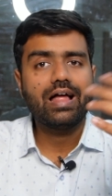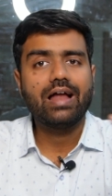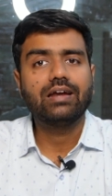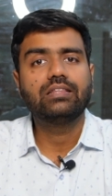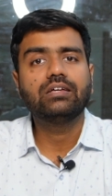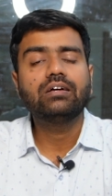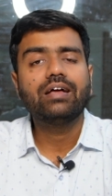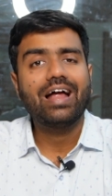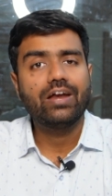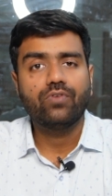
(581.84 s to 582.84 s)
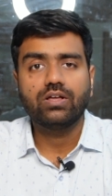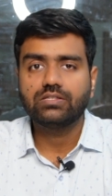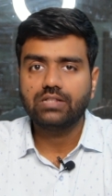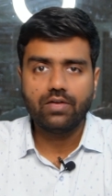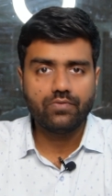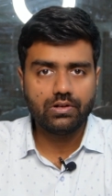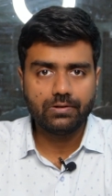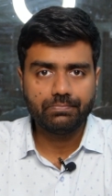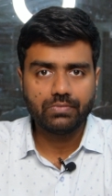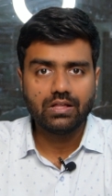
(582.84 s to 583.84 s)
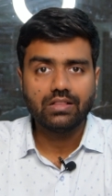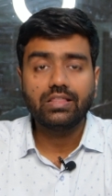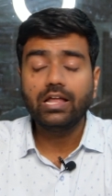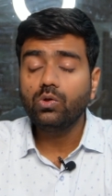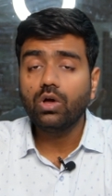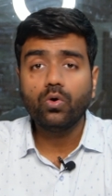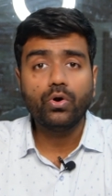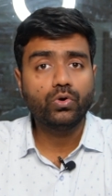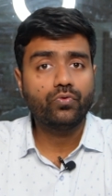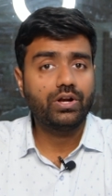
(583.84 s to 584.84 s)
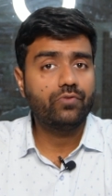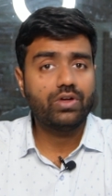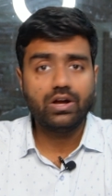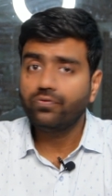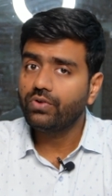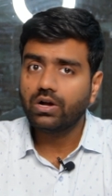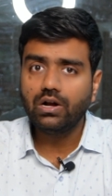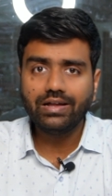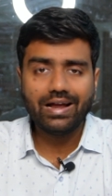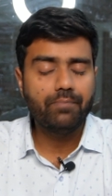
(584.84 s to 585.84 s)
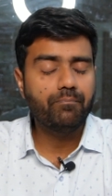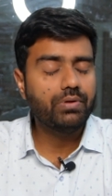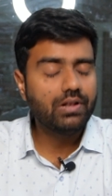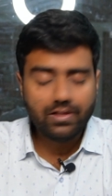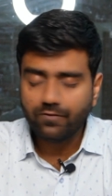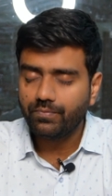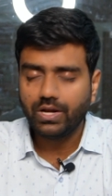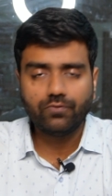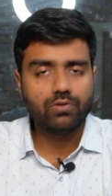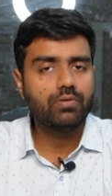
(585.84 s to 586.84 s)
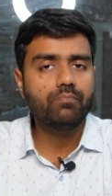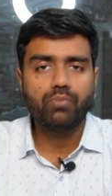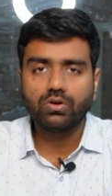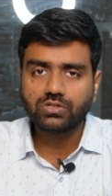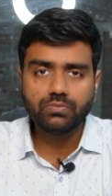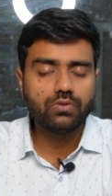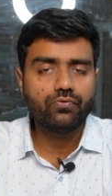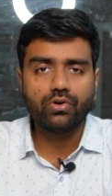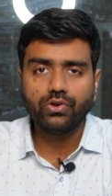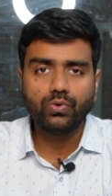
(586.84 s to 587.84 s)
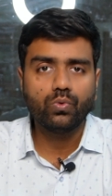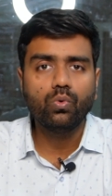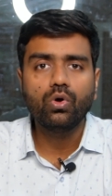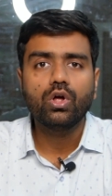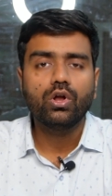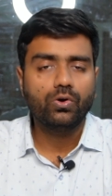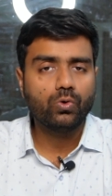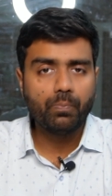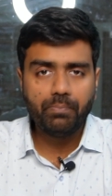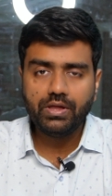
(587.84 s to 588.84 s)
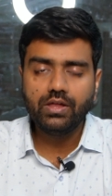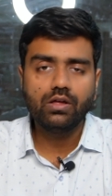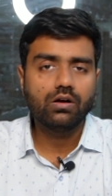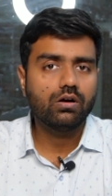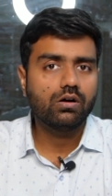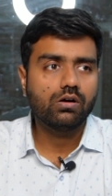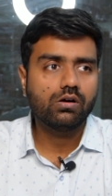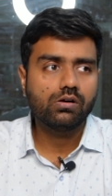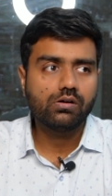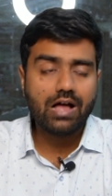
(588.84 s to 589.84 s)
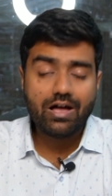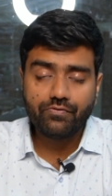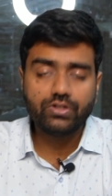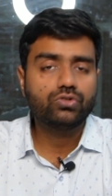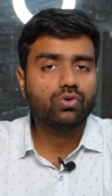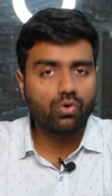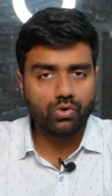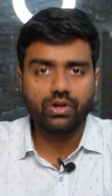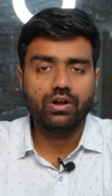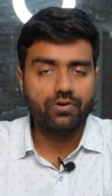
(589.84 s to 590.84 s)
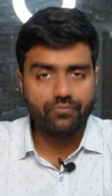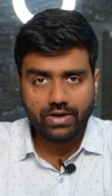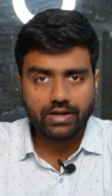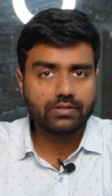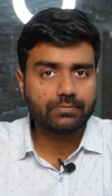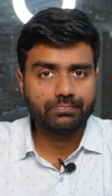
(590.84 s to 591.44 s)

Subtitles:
at the advanced level. Then you are going to find it very difficult, and believe me, it will be impossible for you to be an average coder in fact.